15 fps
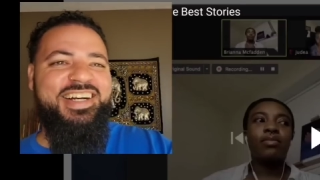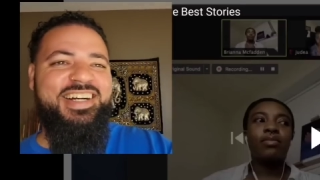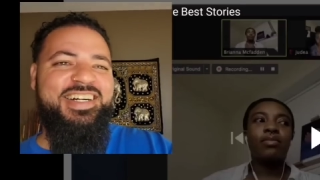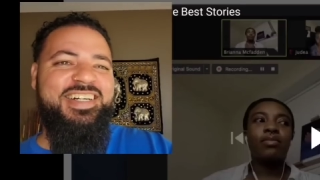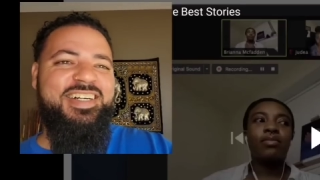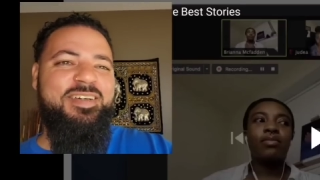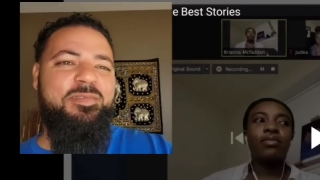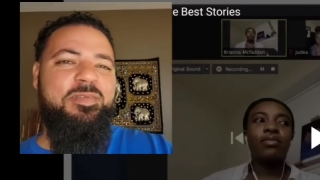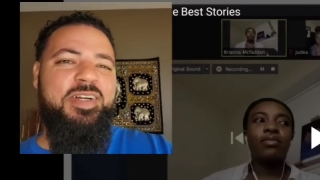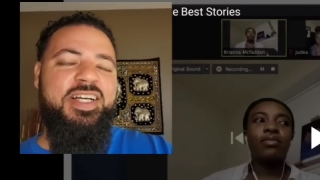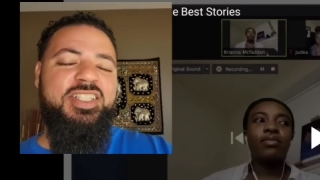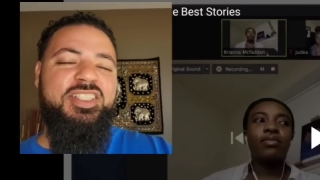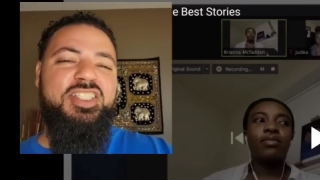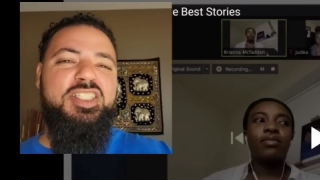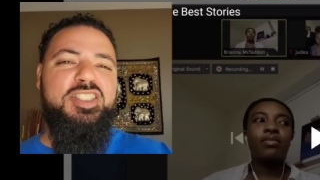Speaker 1: Oh
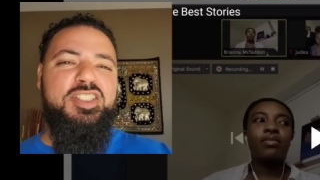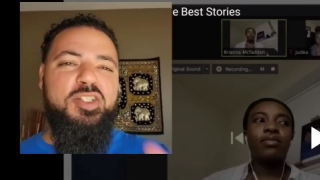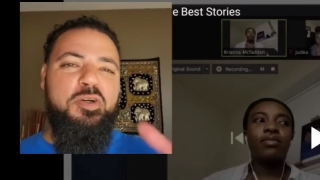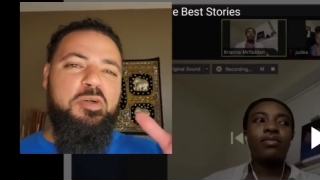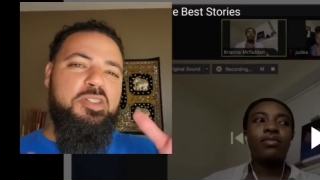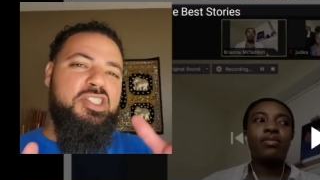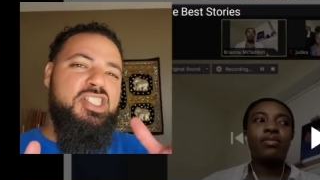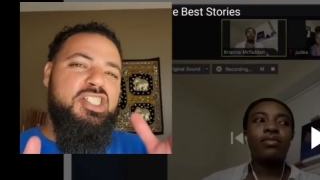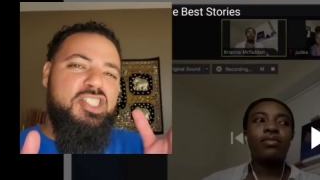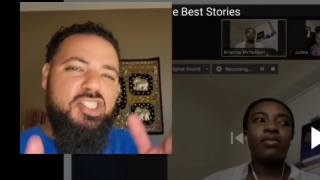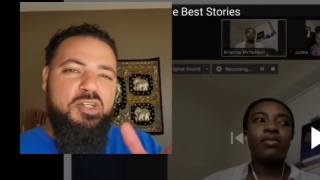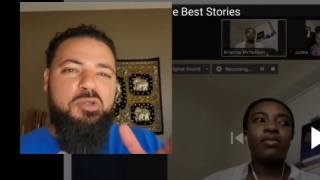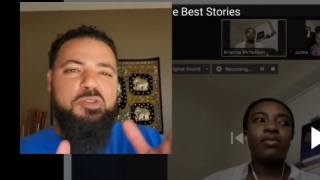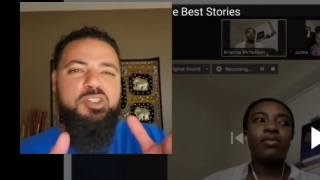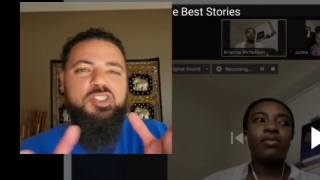man, she's so she's
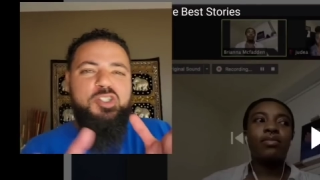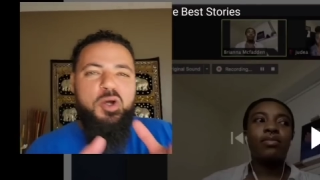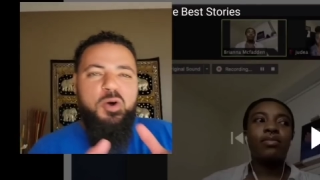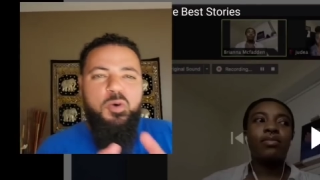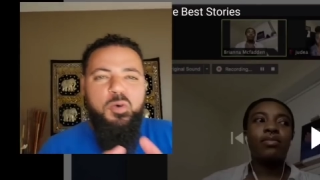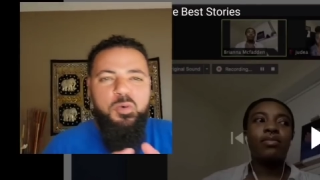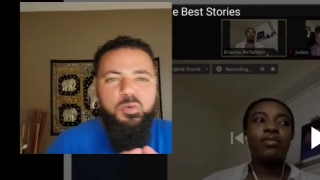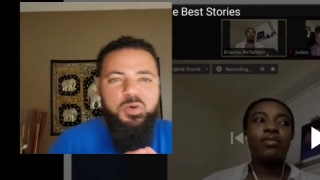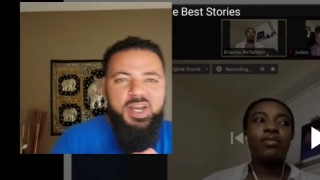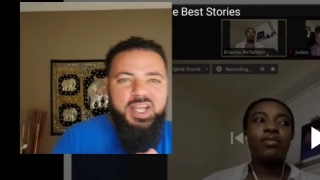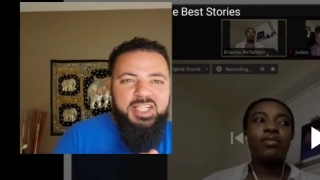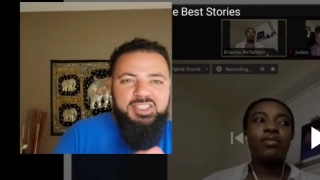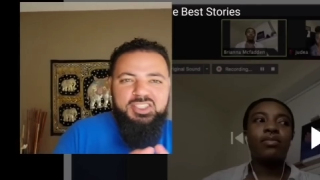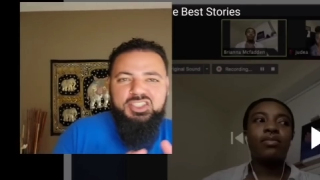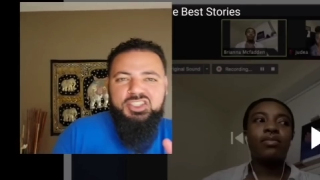so stone
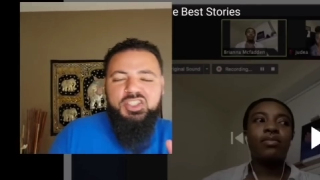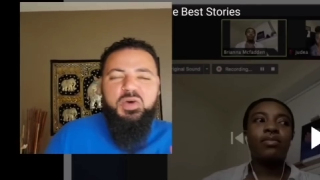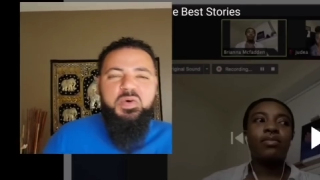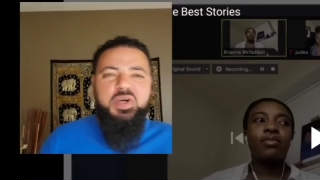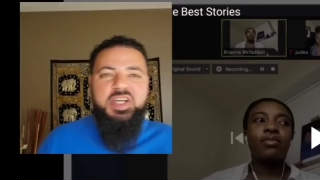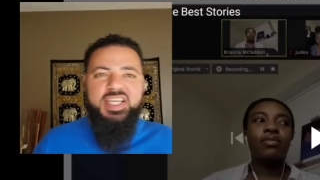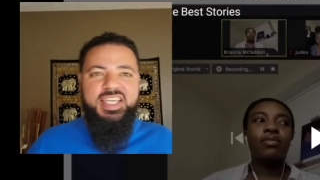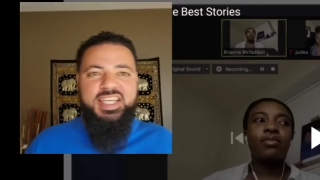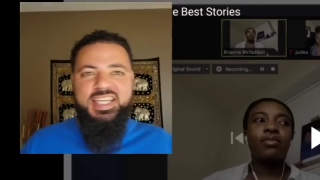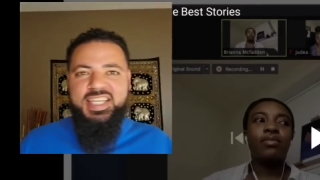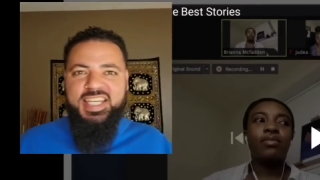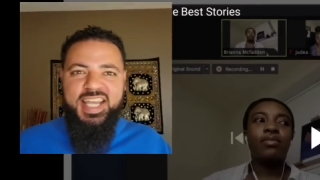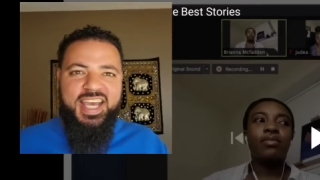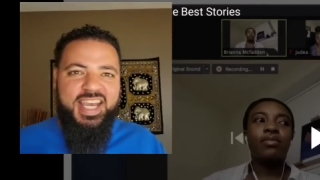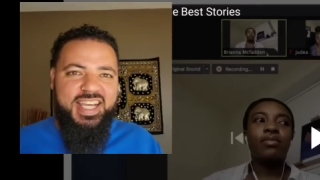and stoic
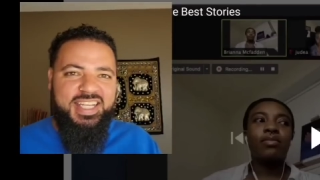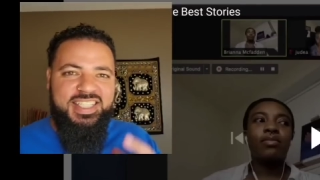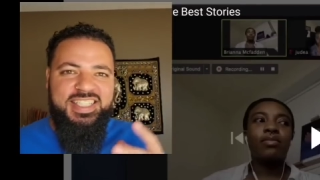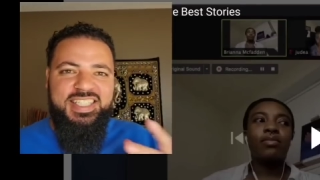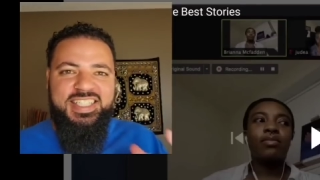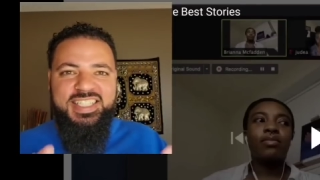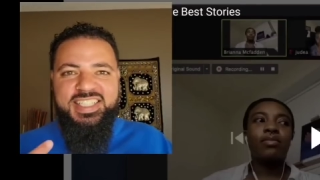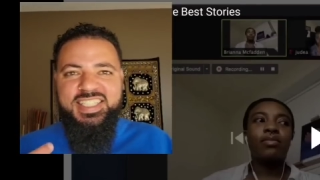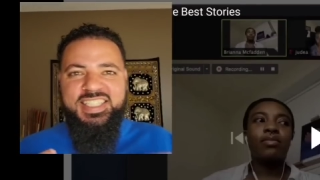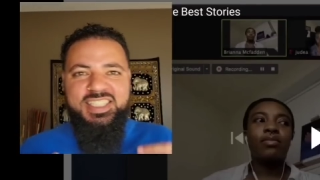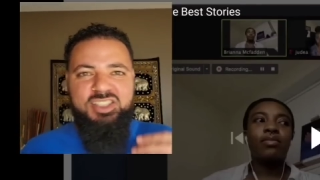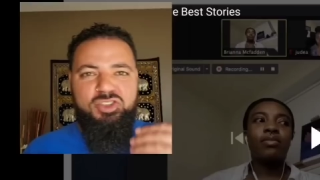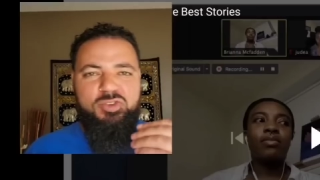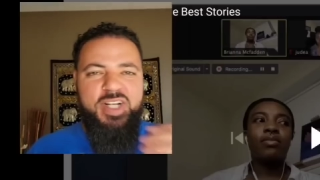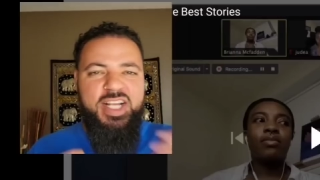and like
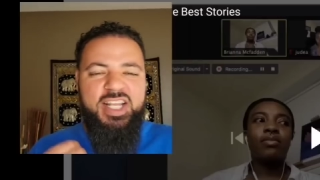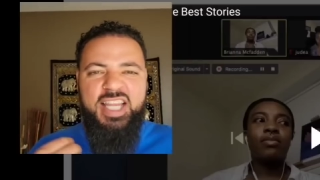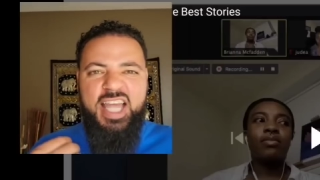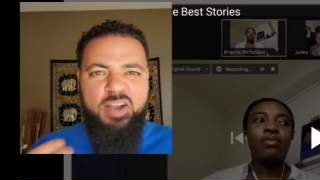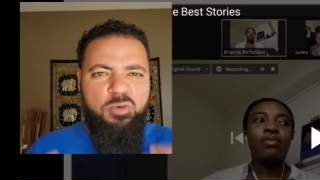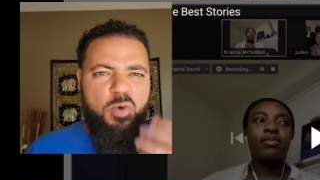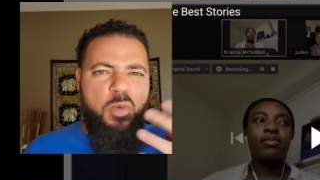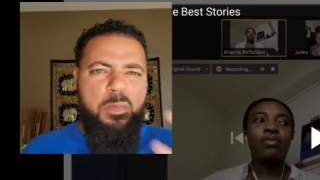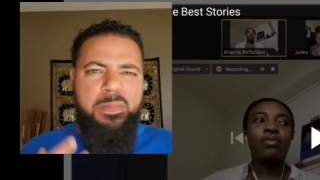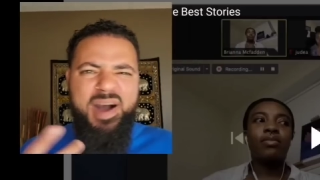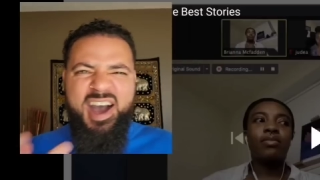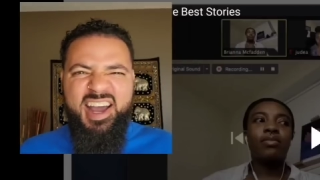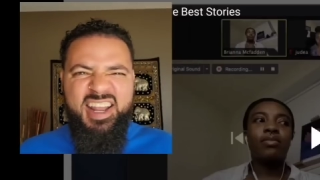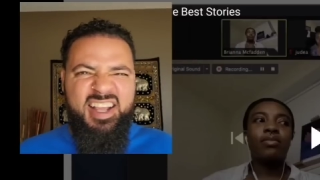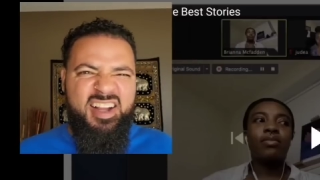straight like
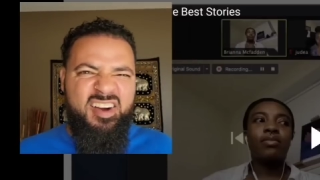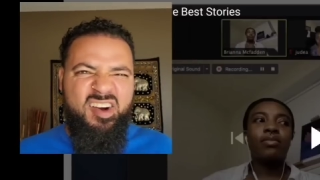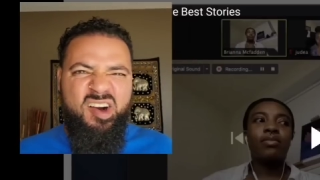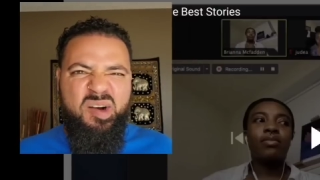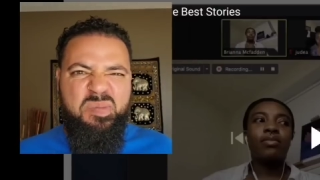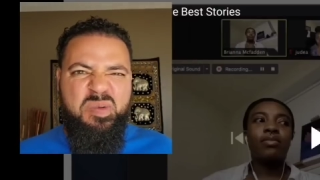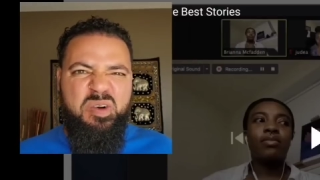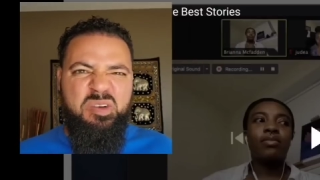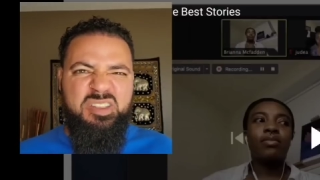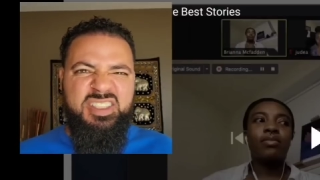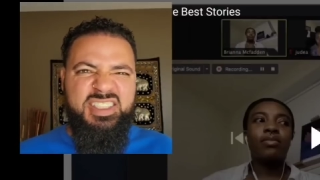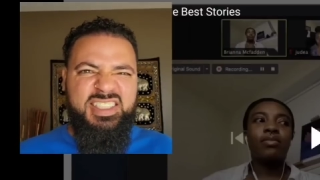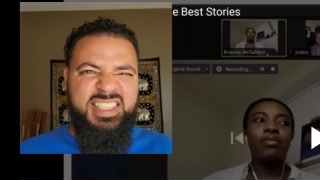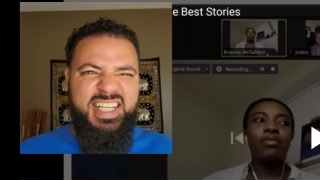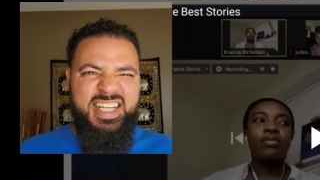robotic
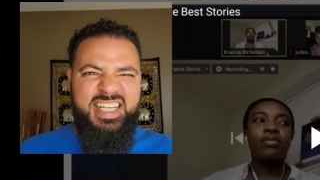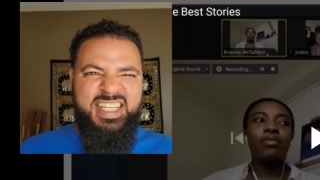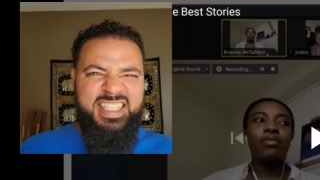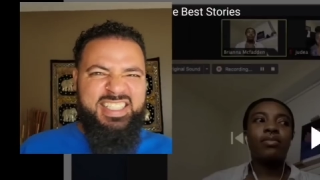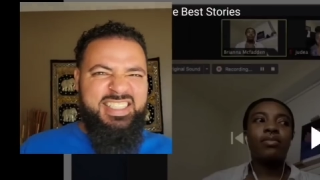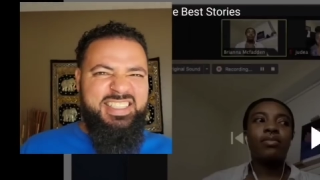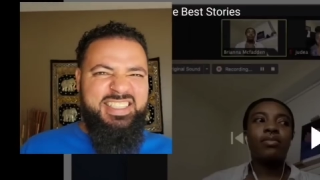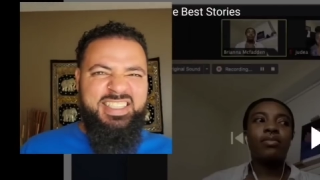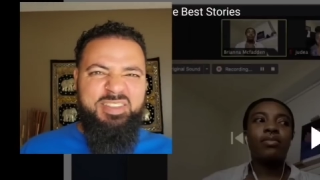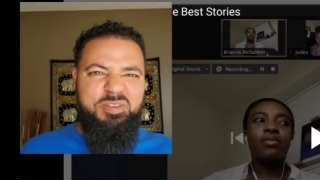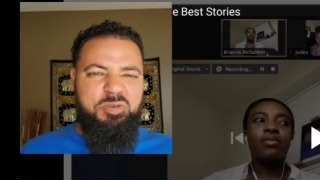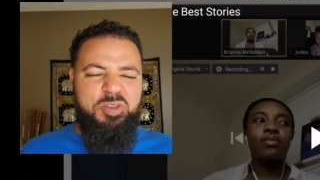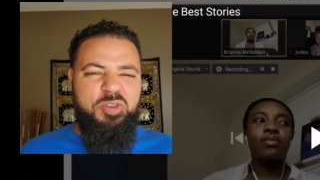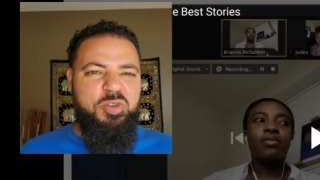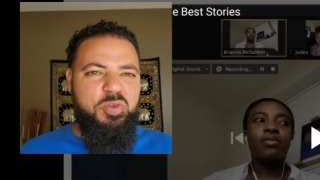almost. Like if
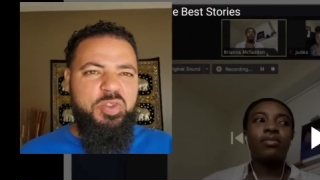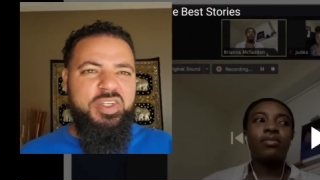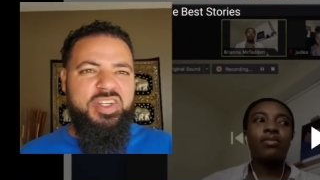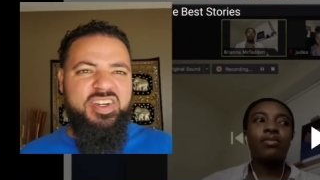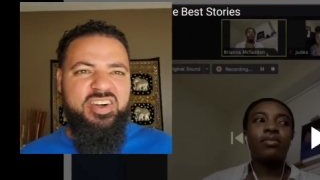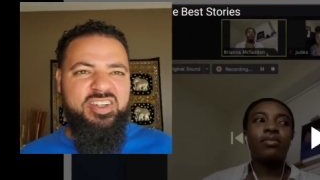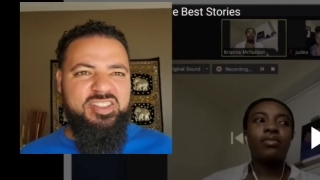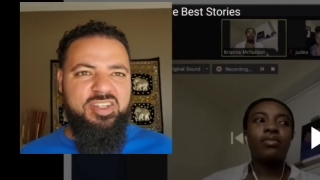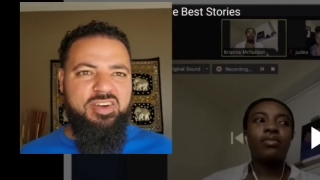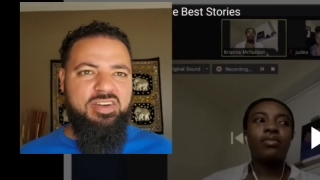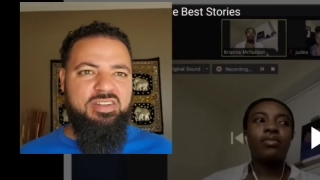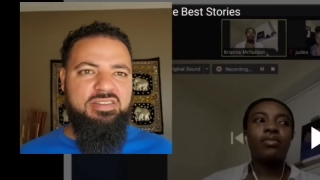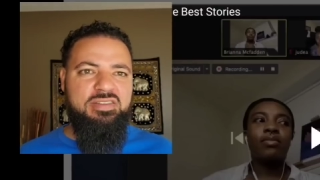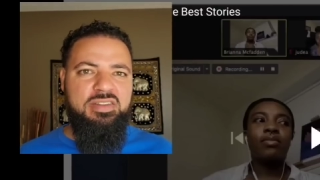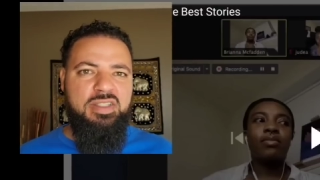you, you hear her
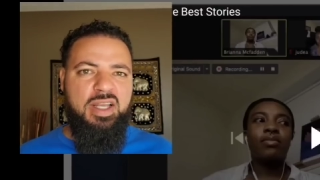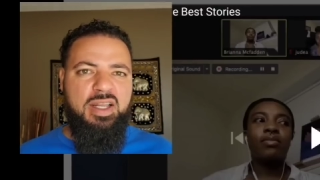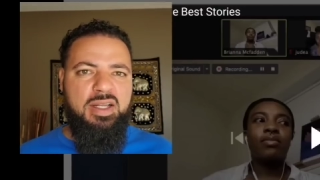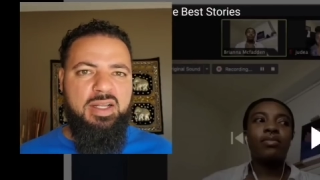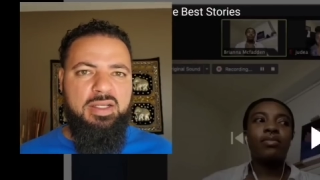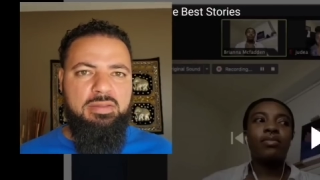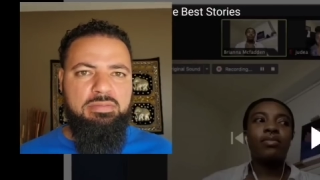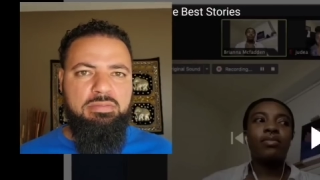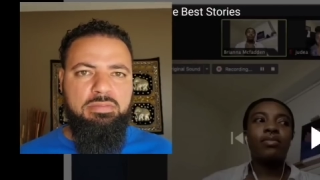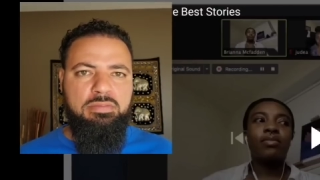talk, da da da